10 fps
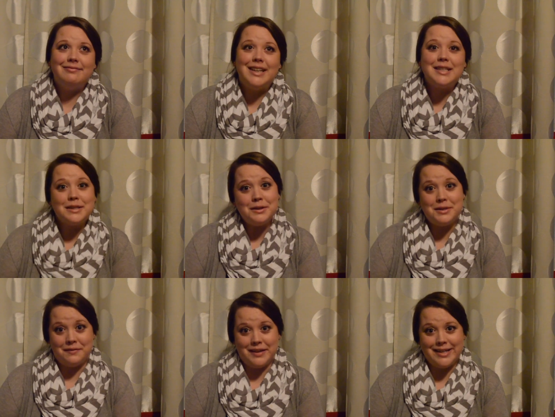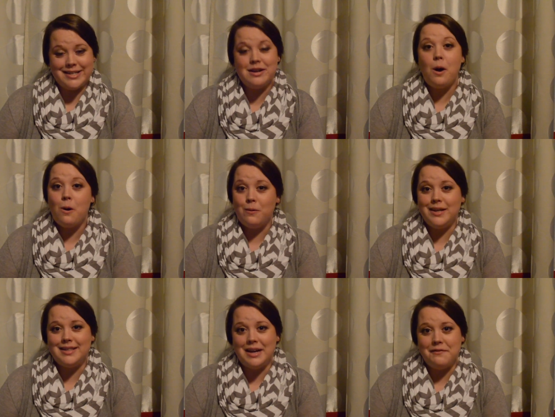exclusively doesn't
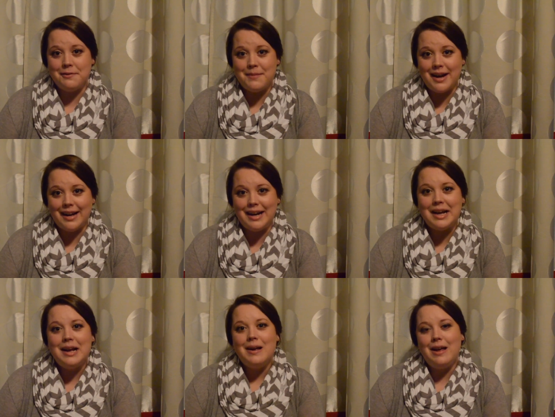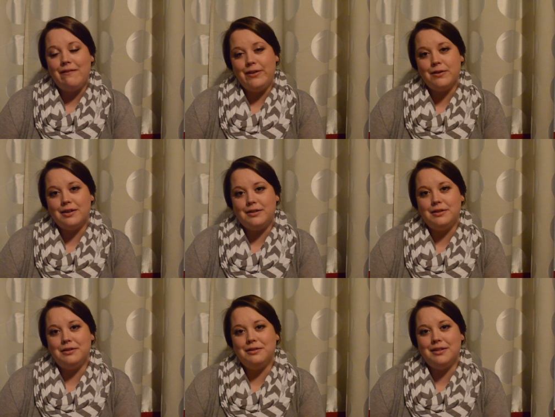always save you money if you
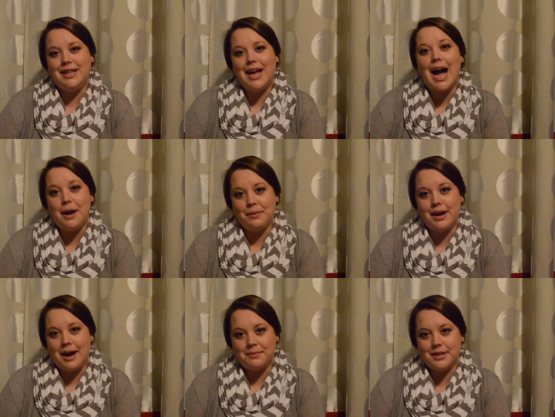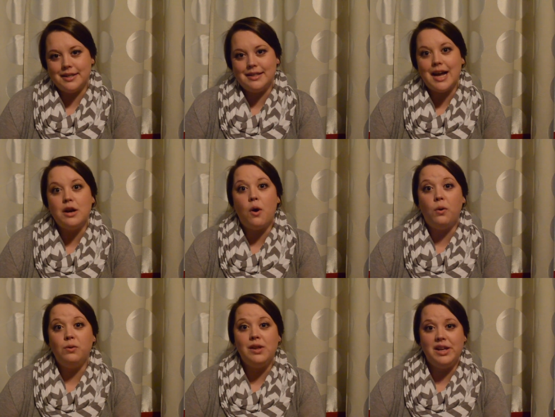include the hybrid options and
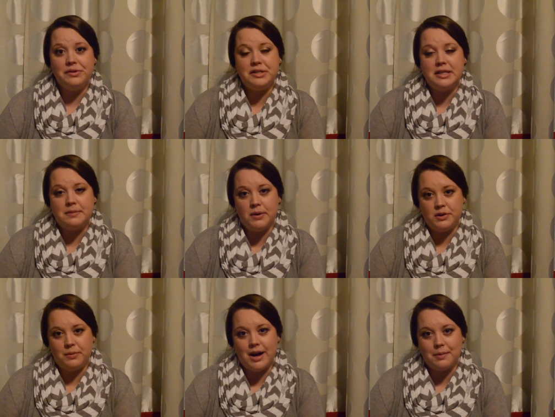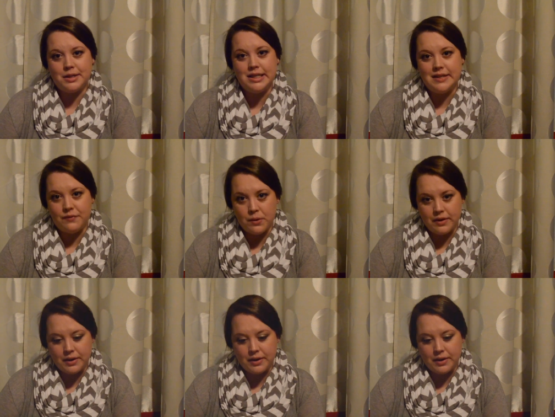only use disposable options for